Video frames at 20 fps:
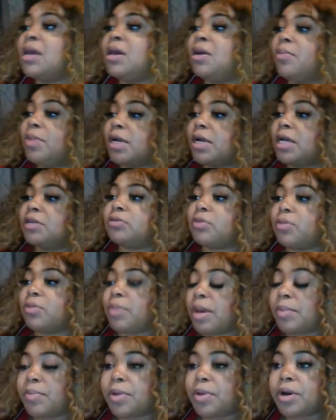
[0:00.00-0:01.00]
because
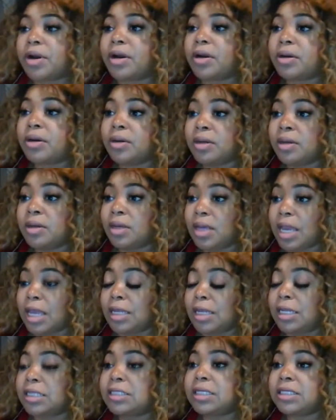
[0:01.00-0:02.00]
remember,
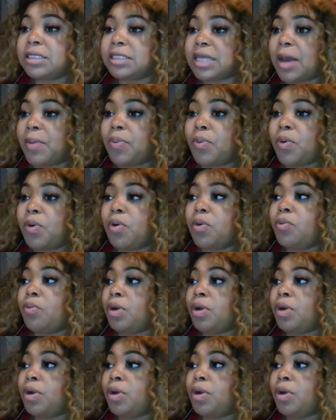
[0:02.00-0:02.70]
in this example,